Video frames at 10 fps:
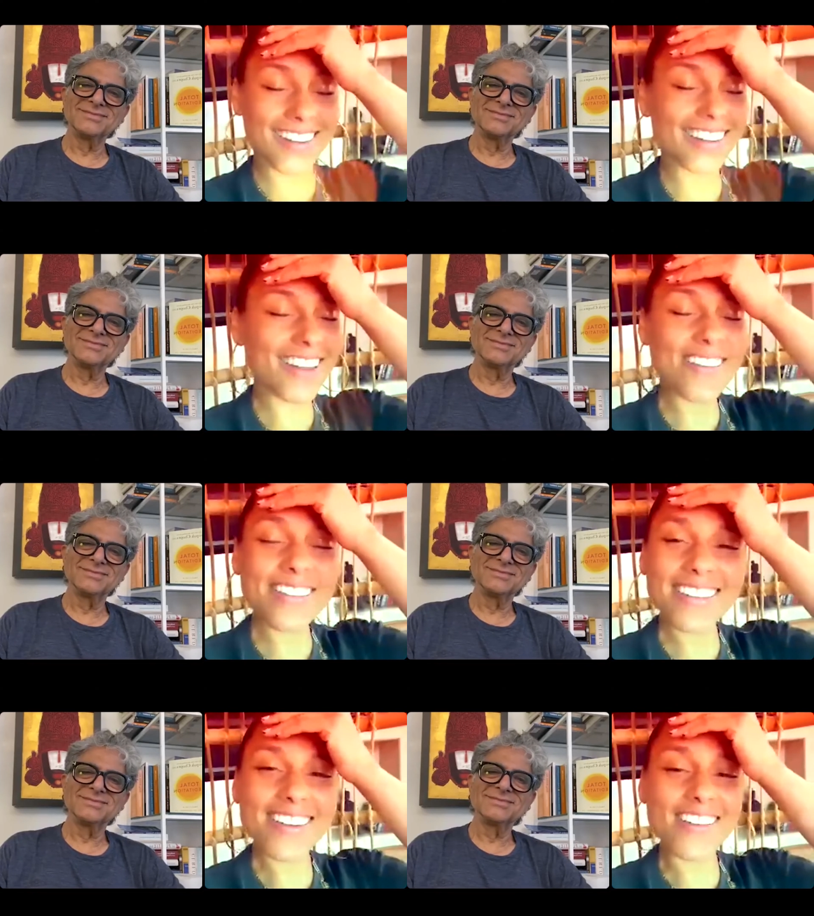Speaker 1: I love
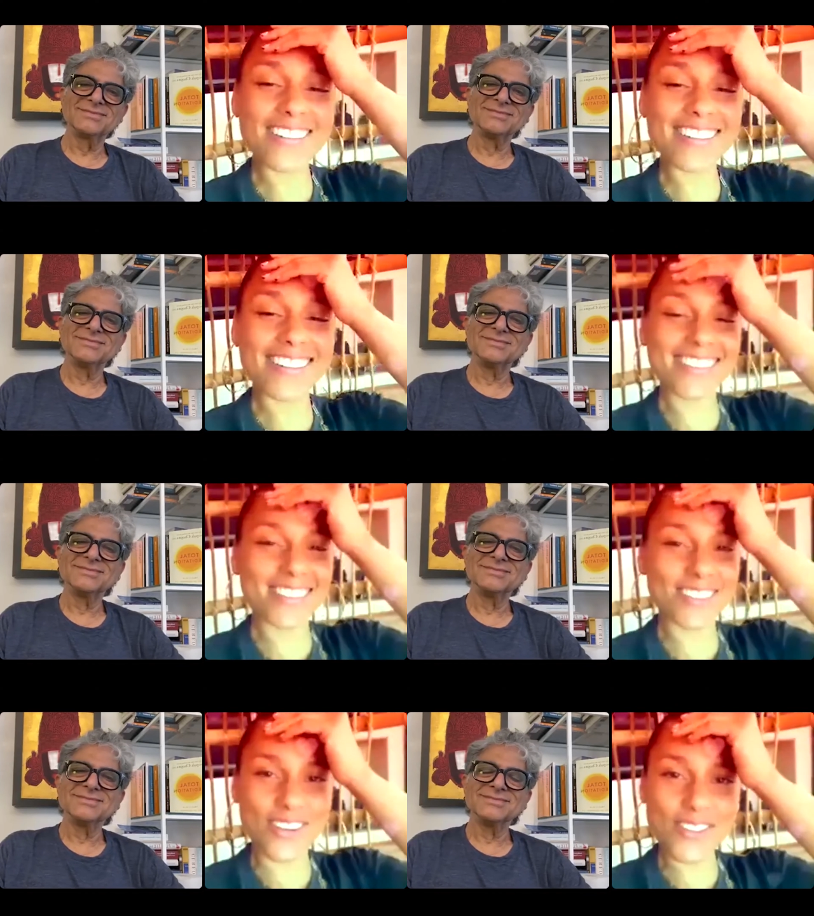this conversation
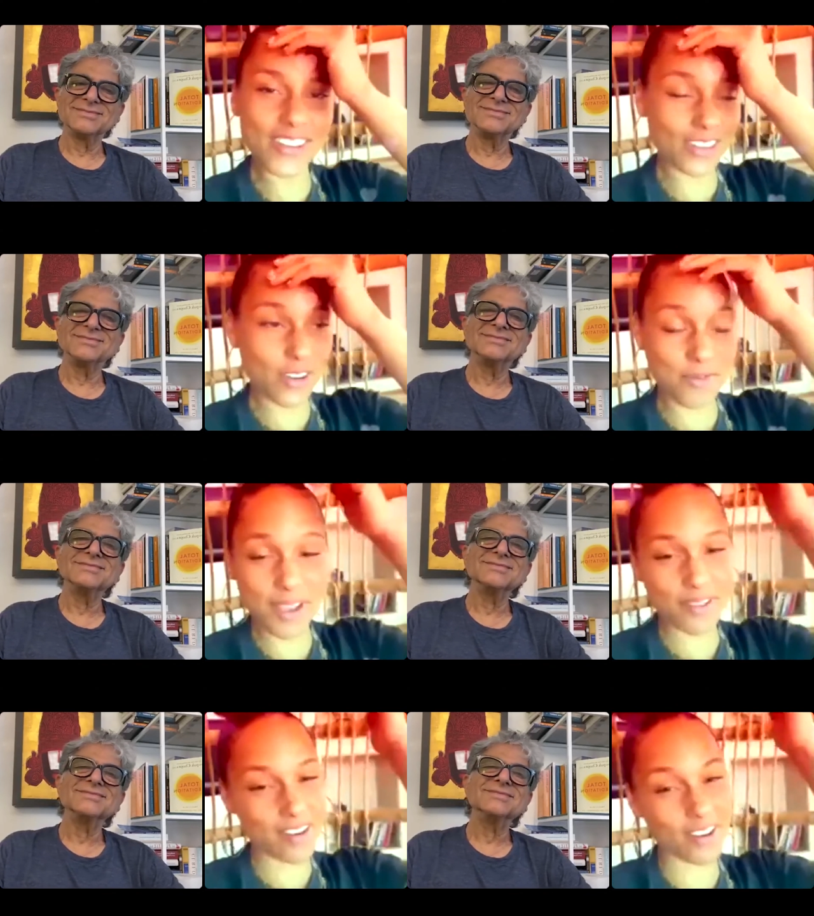so much. I hope we
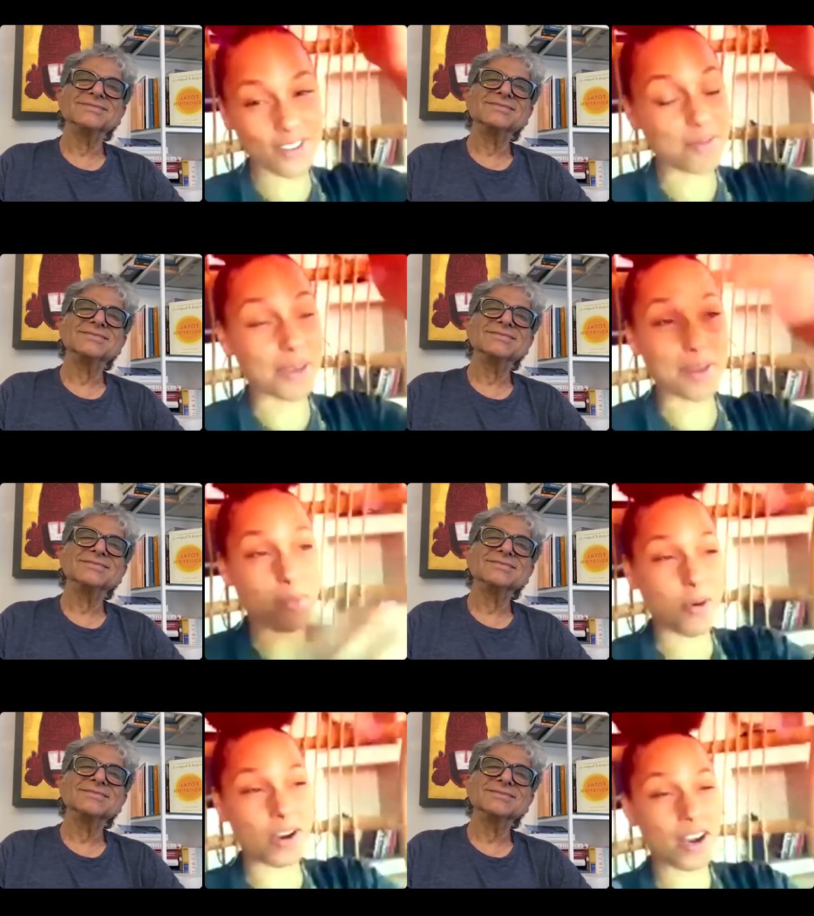have 100 million
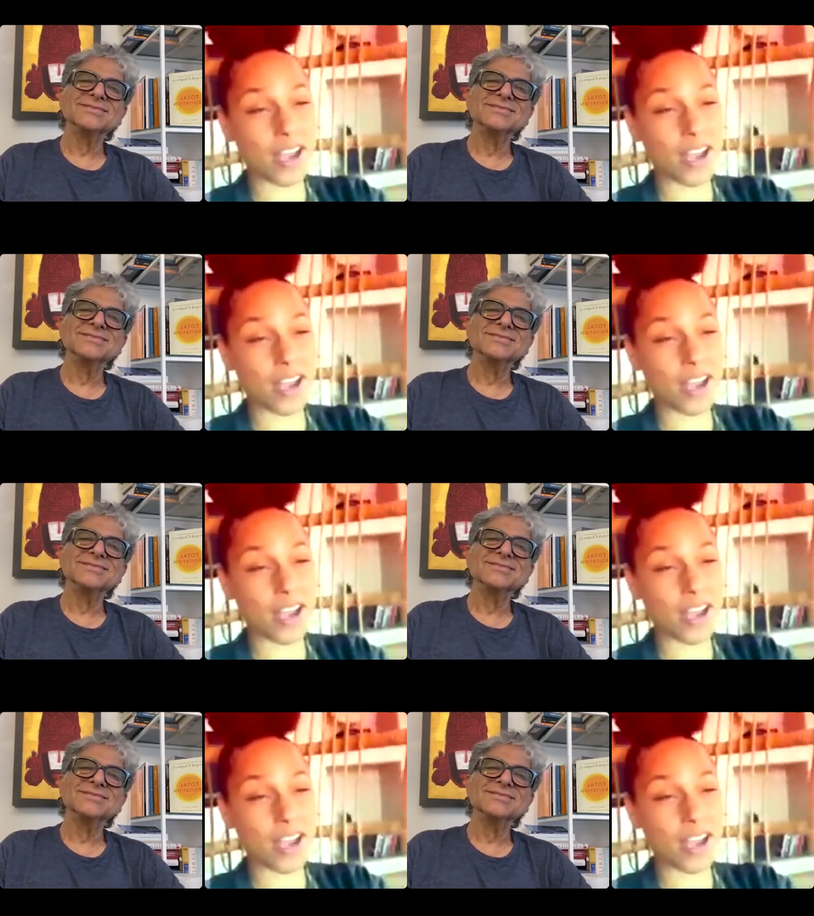more.